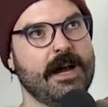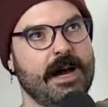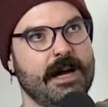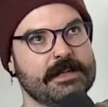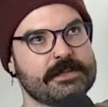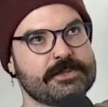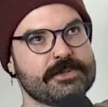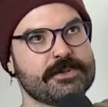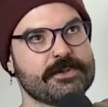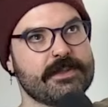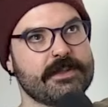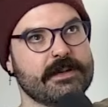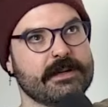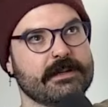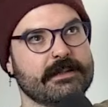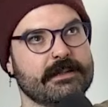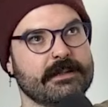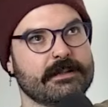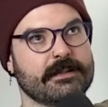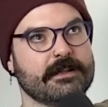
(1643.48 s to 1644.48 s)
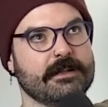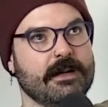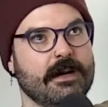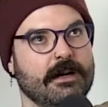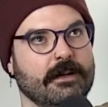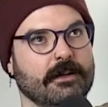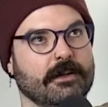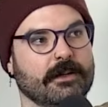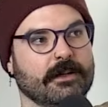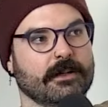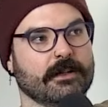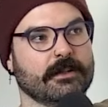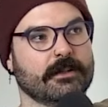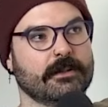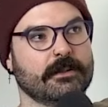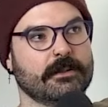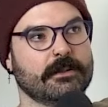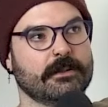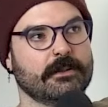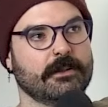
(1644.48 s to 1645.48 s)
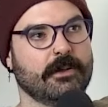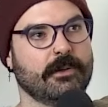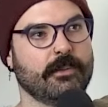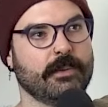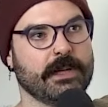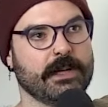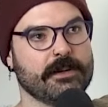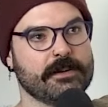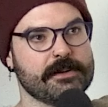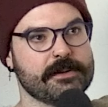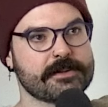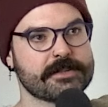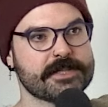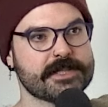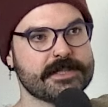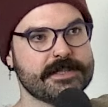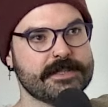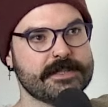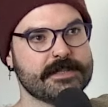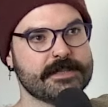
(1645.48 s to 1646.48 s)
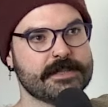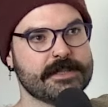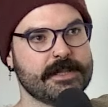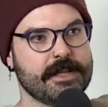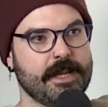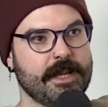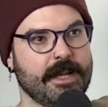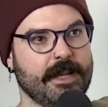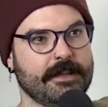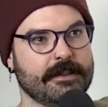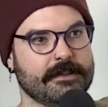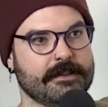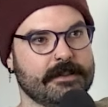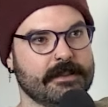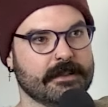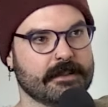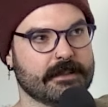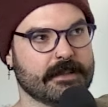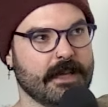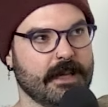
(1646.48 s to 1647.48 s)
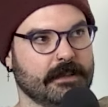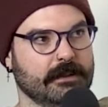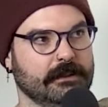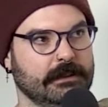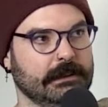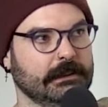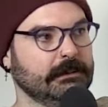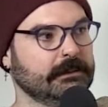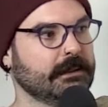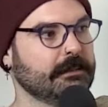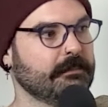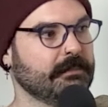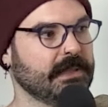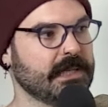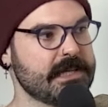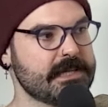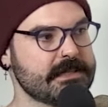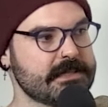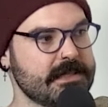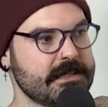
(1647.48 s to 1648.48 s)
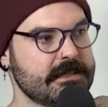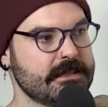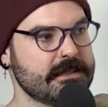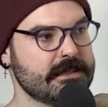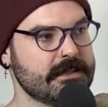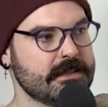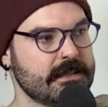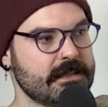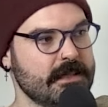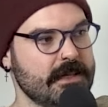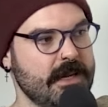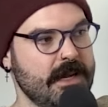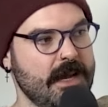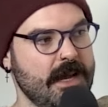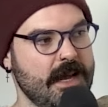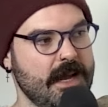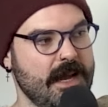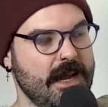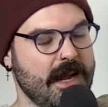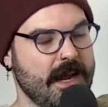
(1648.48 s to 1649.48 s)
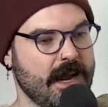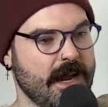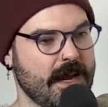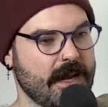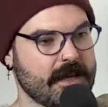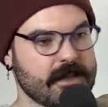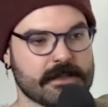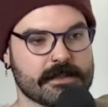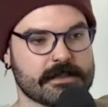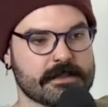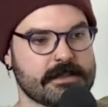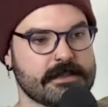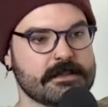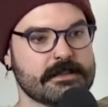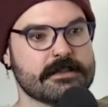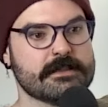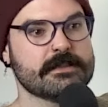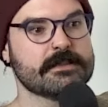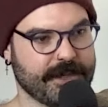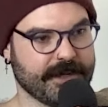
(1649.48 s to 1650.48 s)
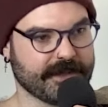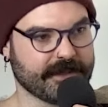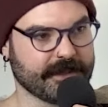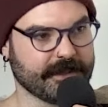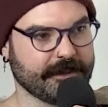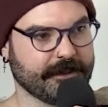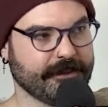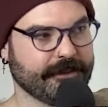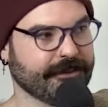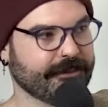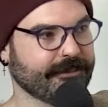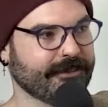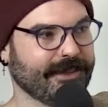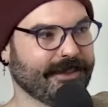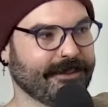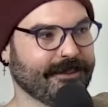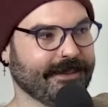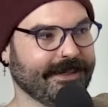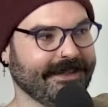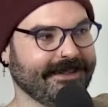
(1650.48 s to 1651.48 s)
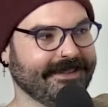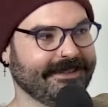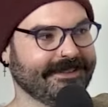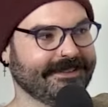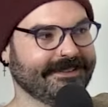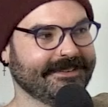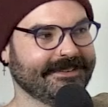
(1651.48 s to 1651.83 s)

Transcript: I do think that the younger queers did get a little complacent, and they're going to learn real quick.